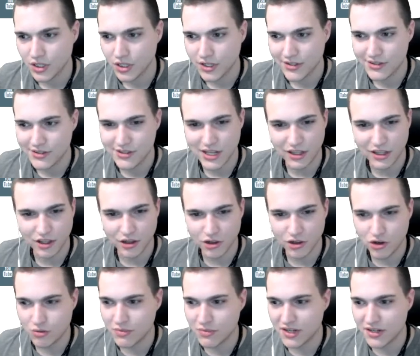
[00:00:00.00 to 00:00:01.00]
Stellar
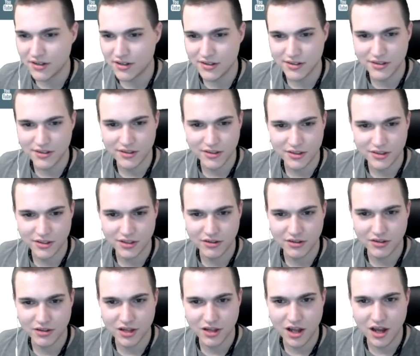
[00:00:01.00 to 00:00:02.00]
Lumens. You
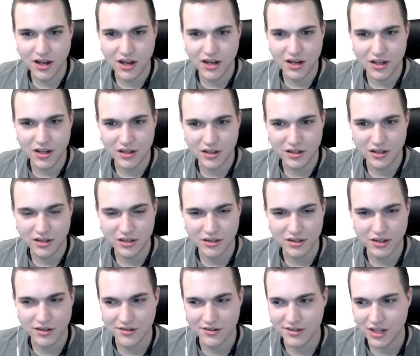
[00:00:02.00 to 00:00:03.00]
know, a lot
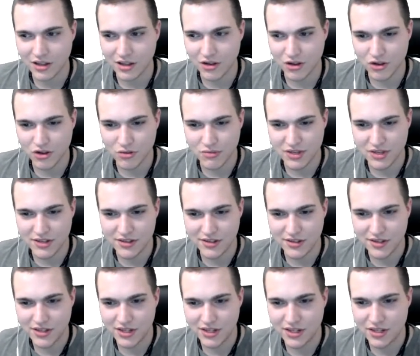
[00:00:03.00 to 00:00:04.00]
of Stellar Lumens
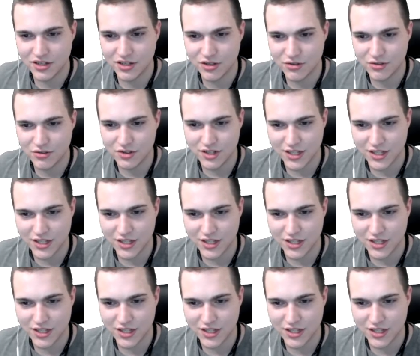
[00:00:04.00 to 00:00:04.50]
in the news